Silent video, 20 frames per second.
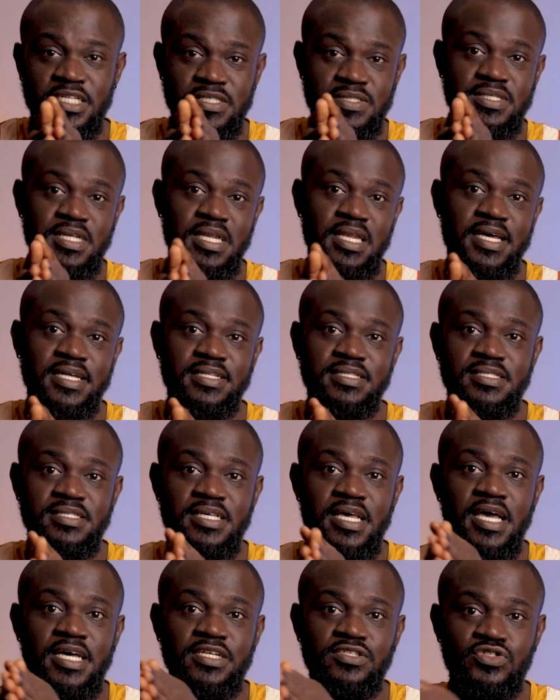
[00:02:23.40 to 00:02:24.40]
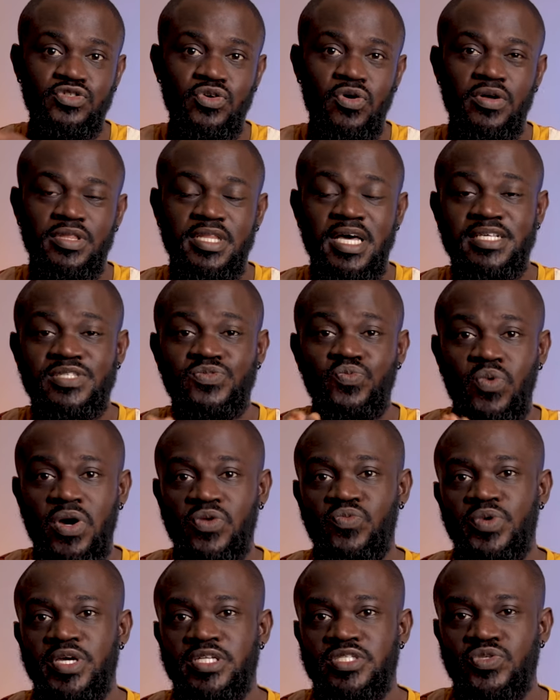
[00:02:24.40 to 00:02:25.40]
into the lens and talk. That's
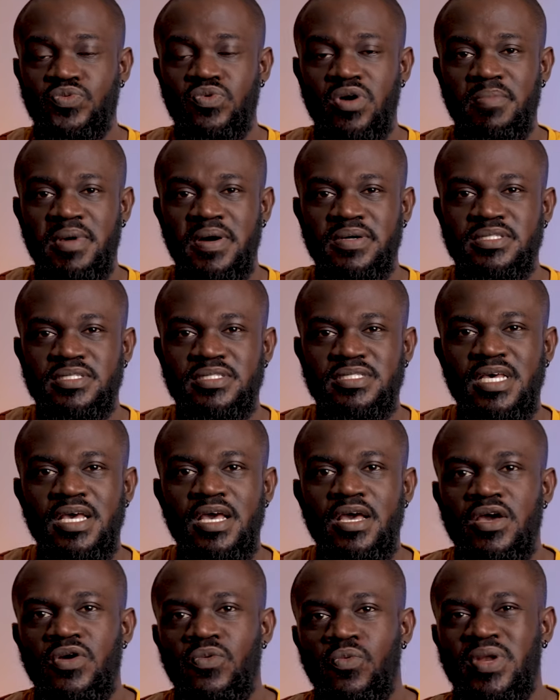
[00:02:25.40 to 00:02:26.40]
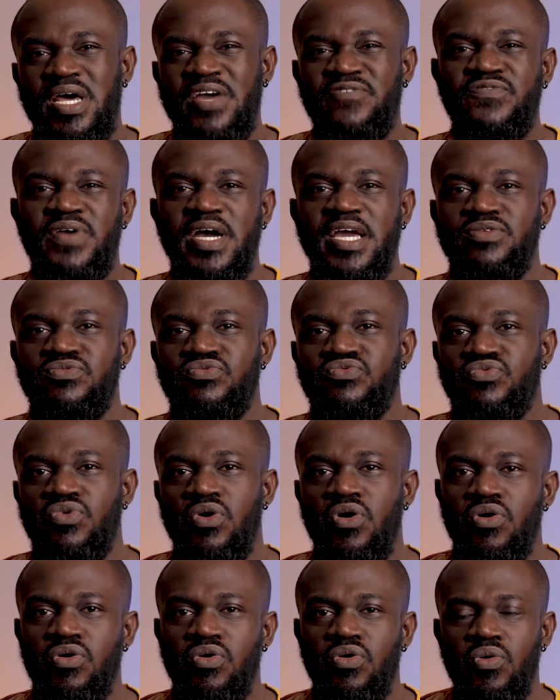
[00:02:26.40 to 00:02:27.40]
one way to go about it. What I find
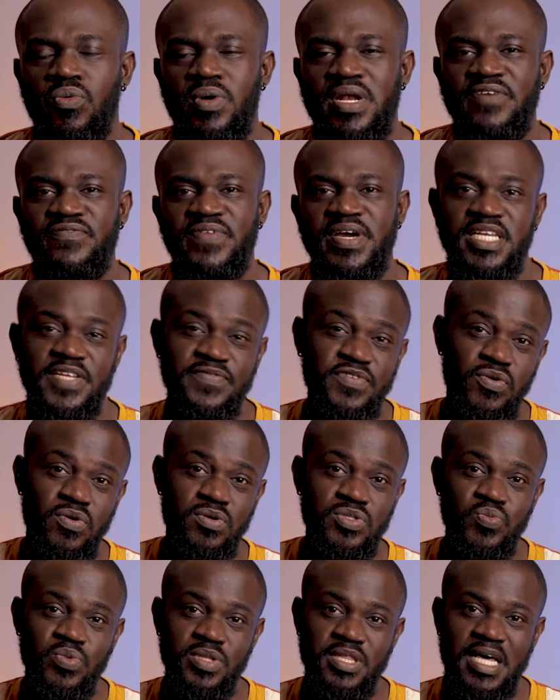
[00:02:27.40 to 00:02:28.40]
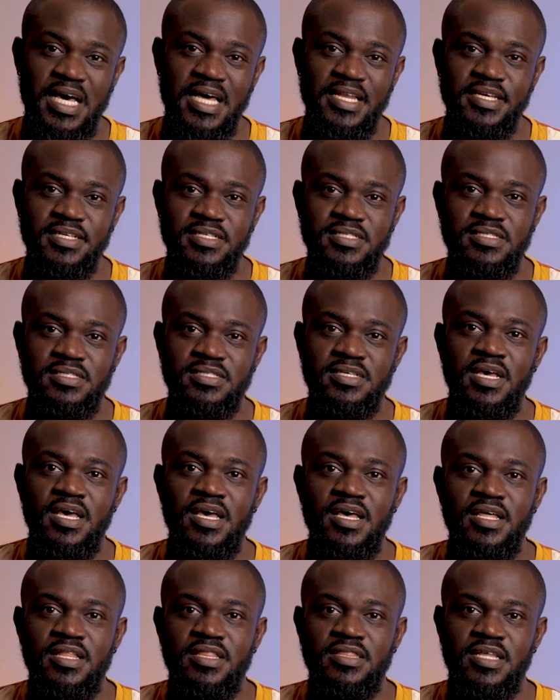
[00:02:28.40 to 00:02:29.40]
wrong or what I find difficult with that is
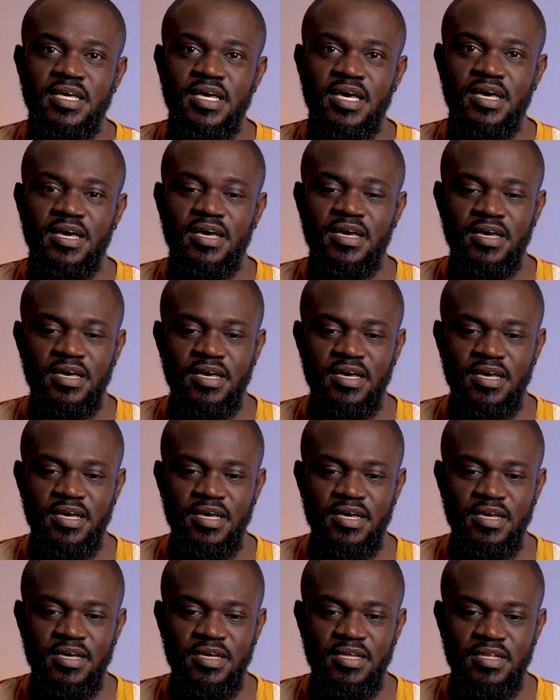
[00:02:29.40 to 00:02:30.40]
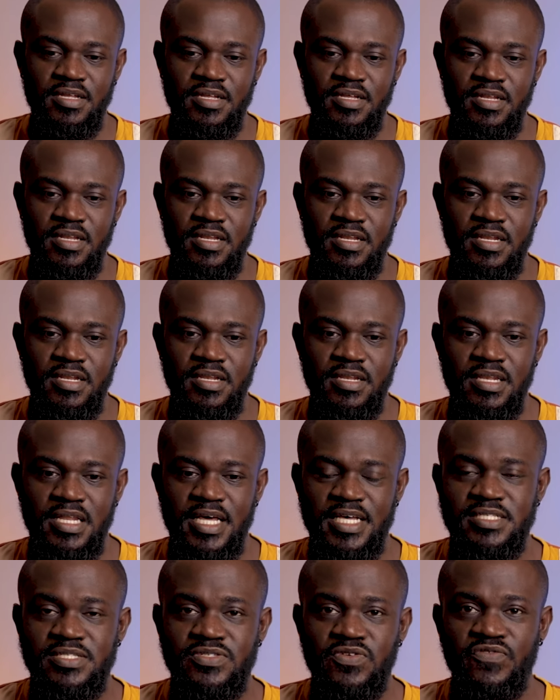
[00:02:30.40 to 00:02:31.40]
the
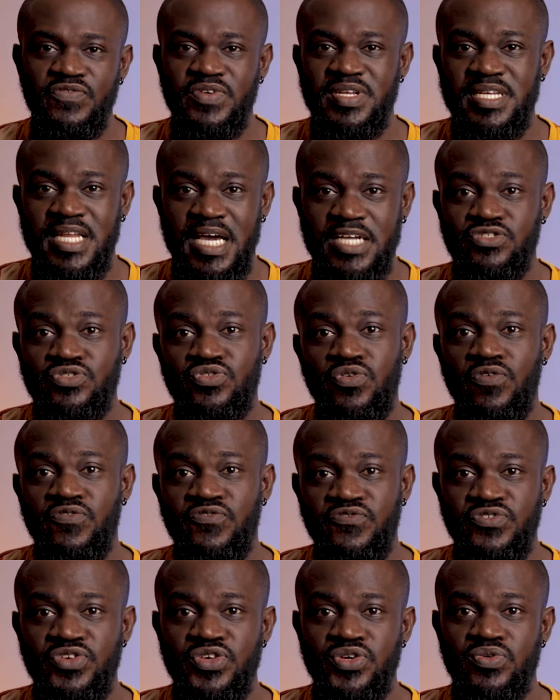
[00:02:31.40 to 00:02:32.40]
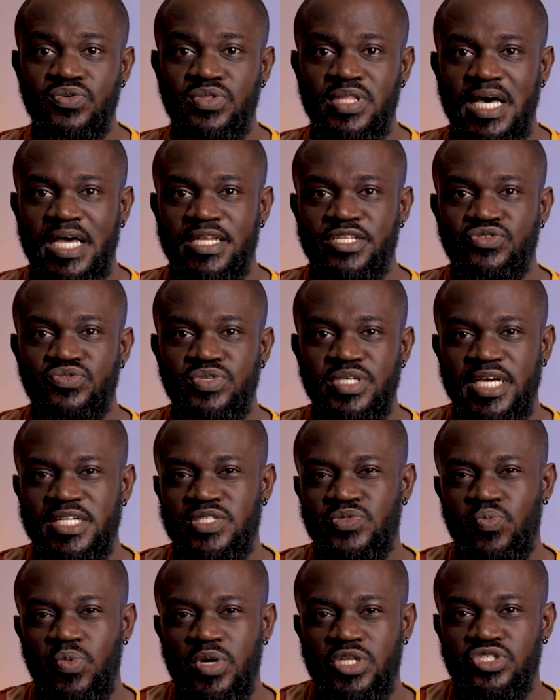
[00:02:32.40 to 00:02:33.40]
less of a natural feel that you
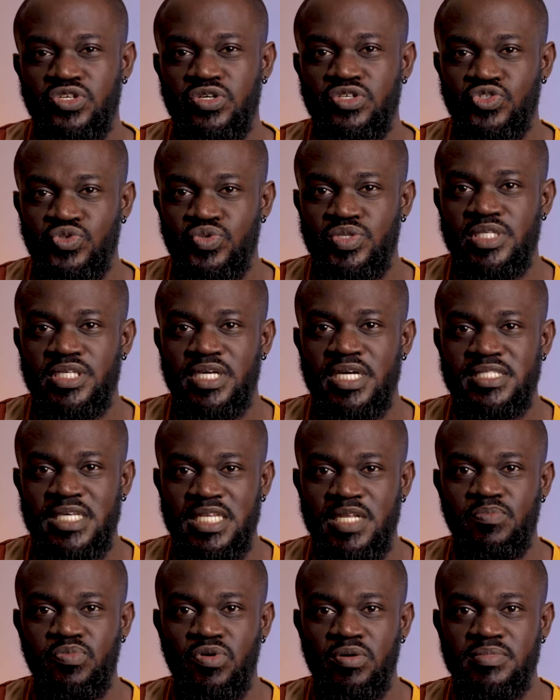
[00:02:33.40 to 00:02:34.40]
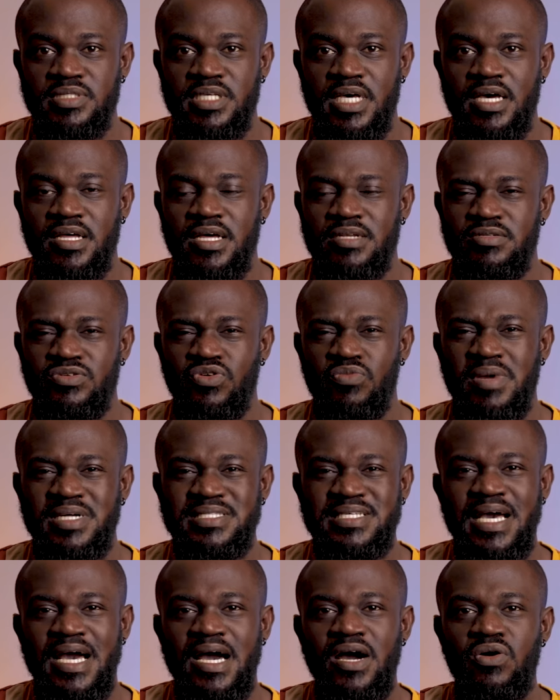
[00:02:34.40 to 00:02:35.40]
get when you're using a teleprompter. No
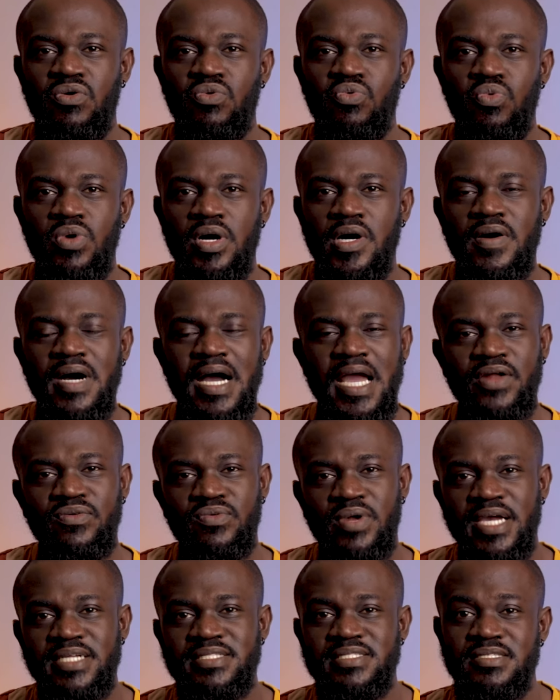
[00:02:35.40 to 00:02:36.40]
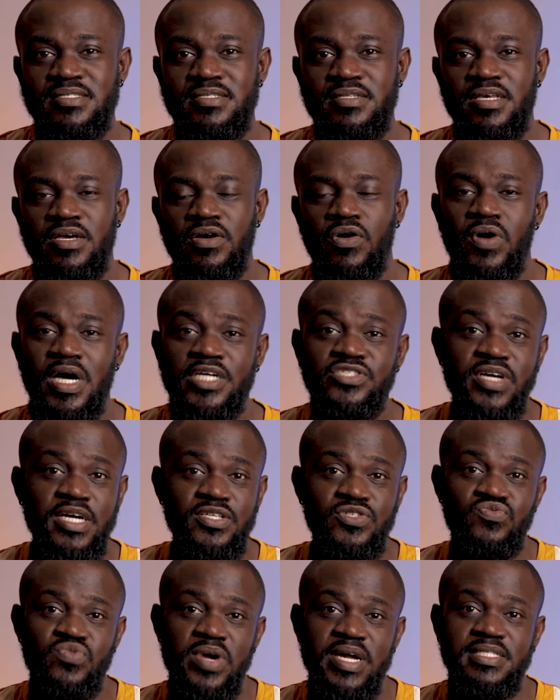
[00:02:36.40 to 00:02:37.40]
matter how well I write or I try
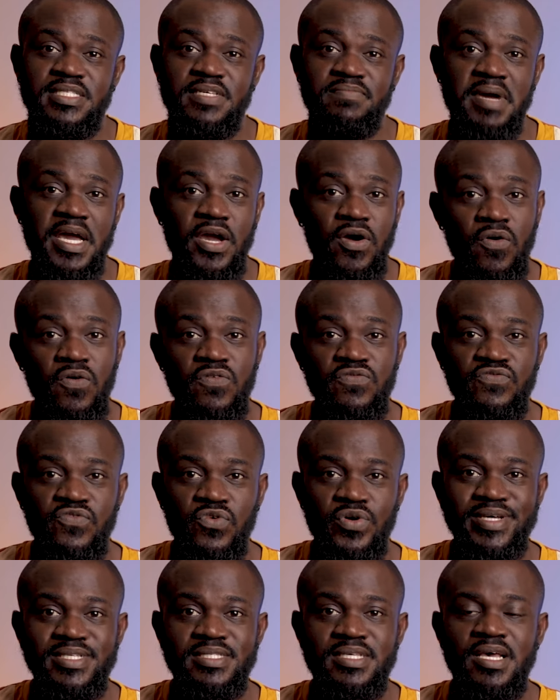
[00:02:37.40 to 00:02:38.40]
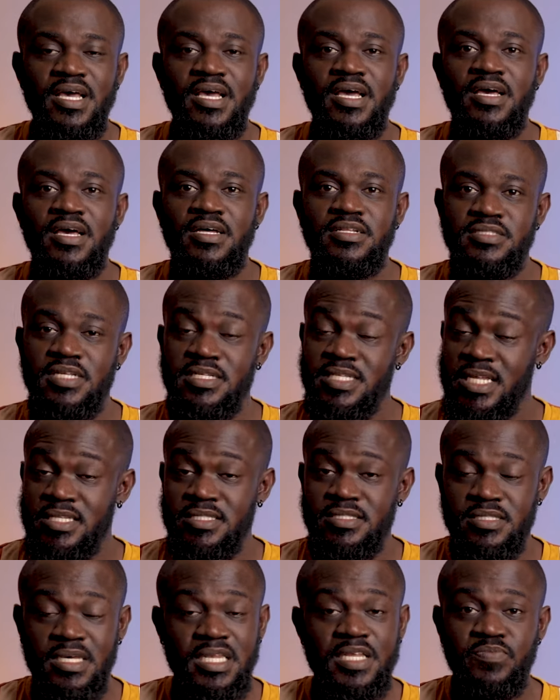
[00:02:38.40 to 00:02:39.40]
to write in my own voice, the
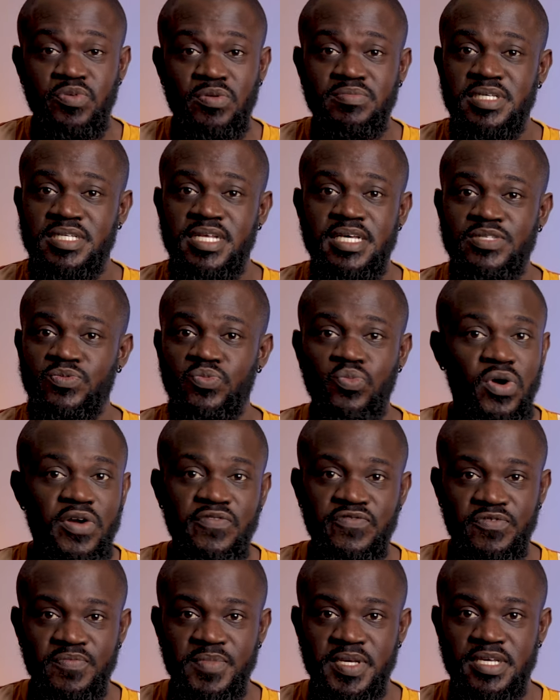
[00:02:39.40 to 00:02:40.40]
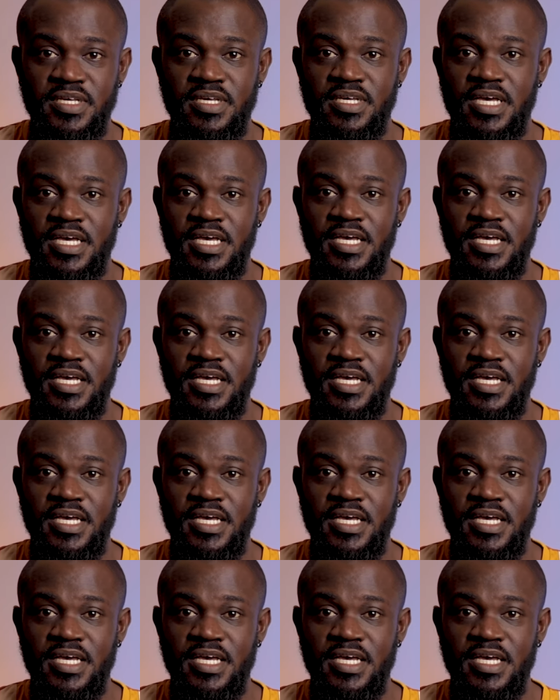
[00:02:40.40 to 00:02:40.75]
teleprompter doesn't work for me.